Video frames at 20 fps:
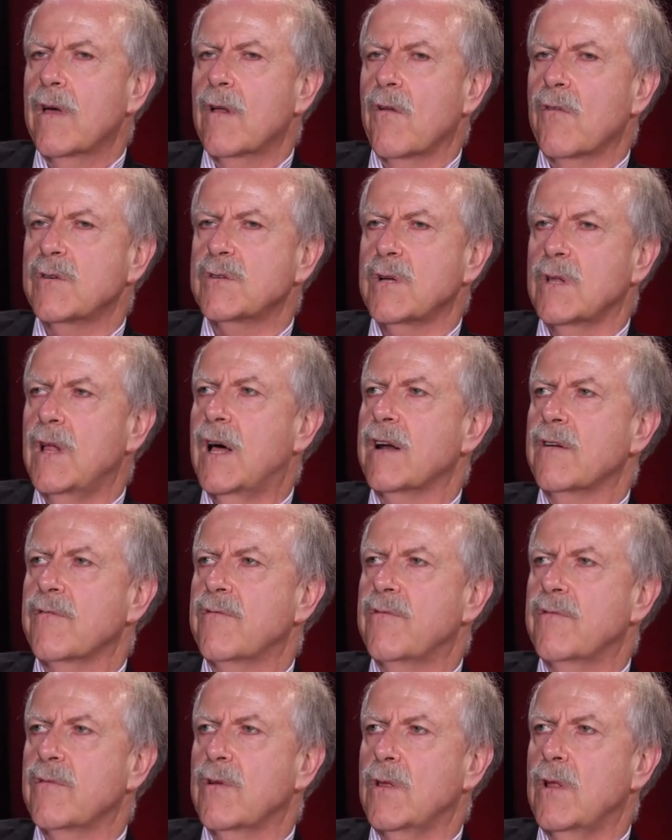there's a lot
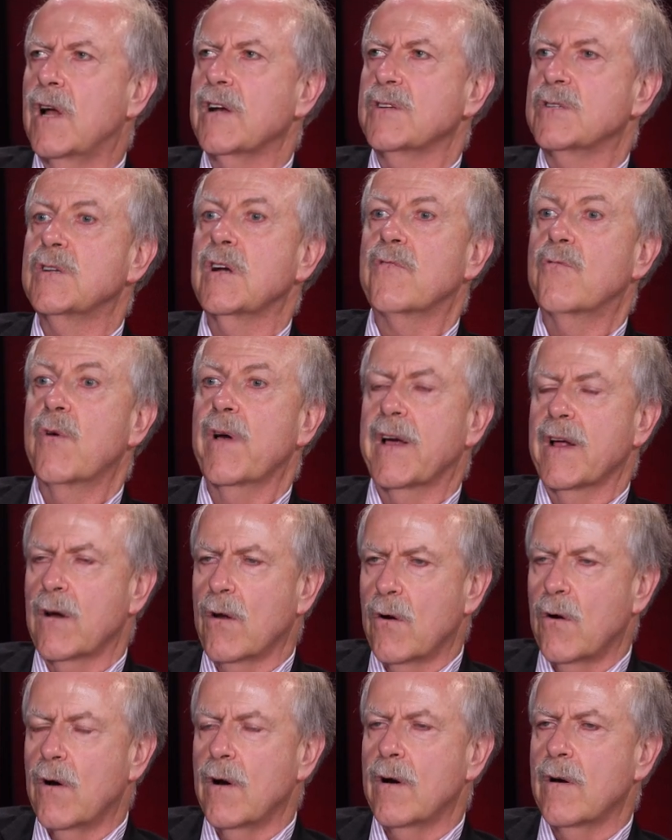of stuff we
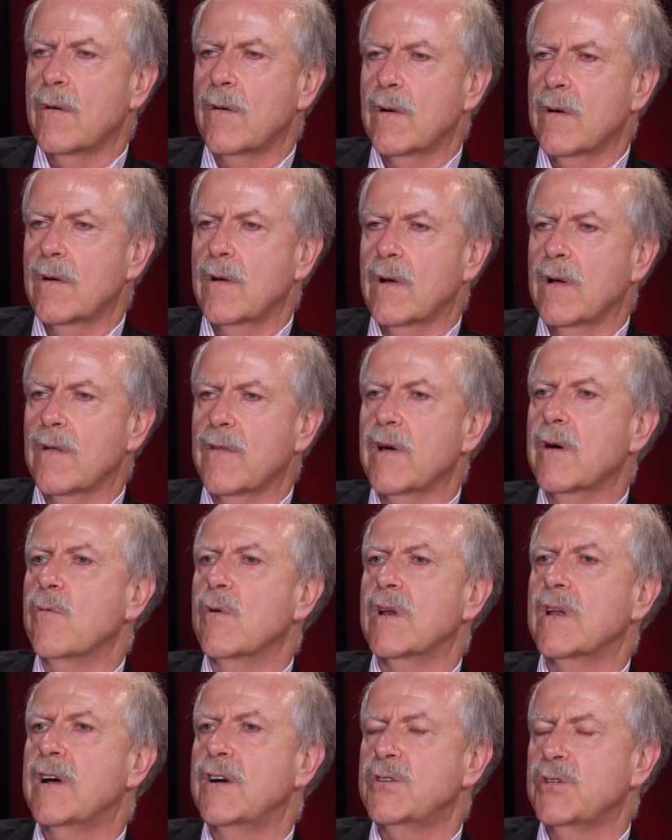could learn
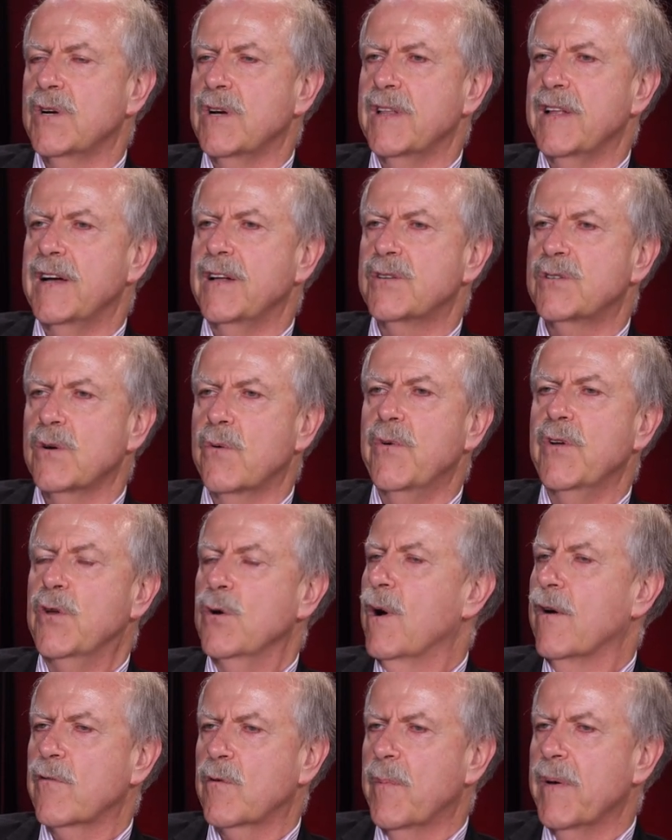that would touch on that. So we
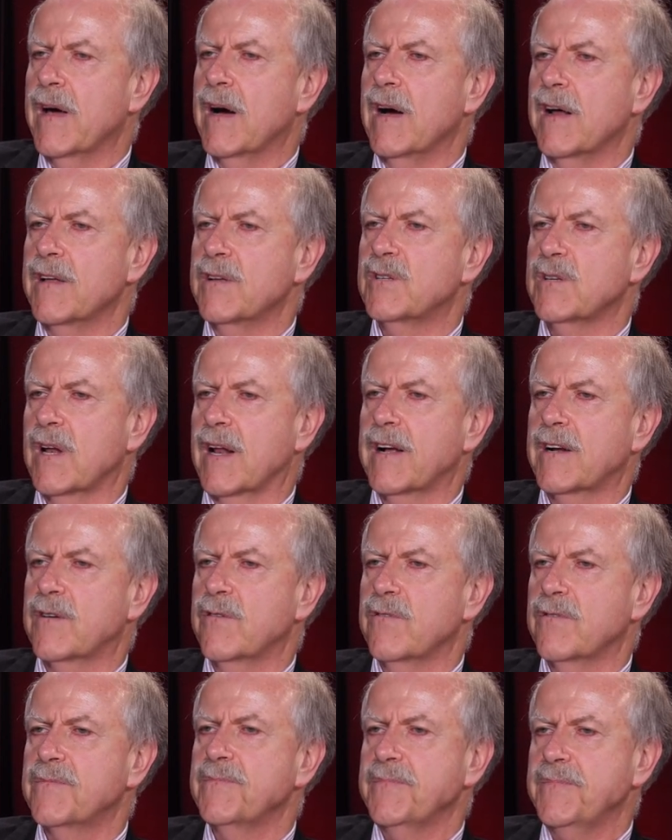do have to be highly
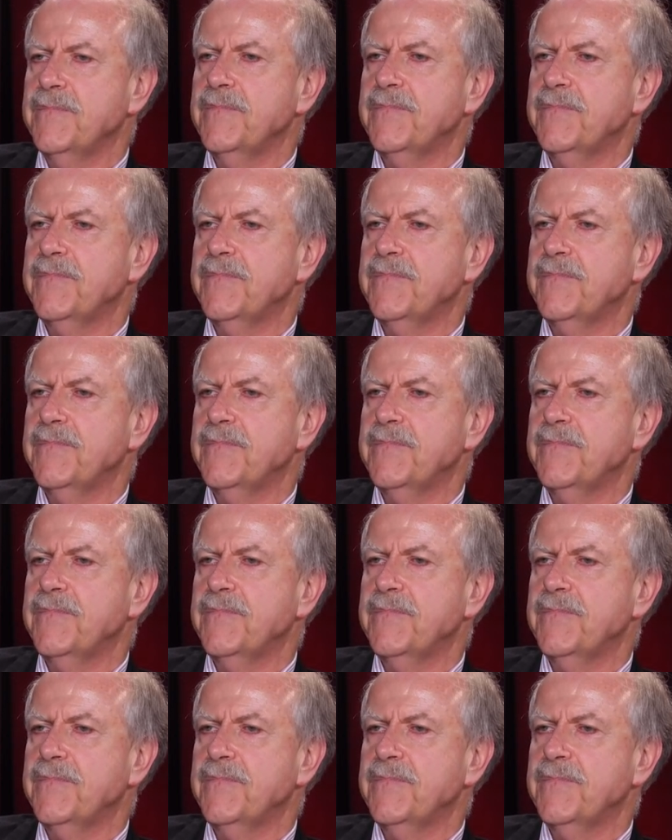selective.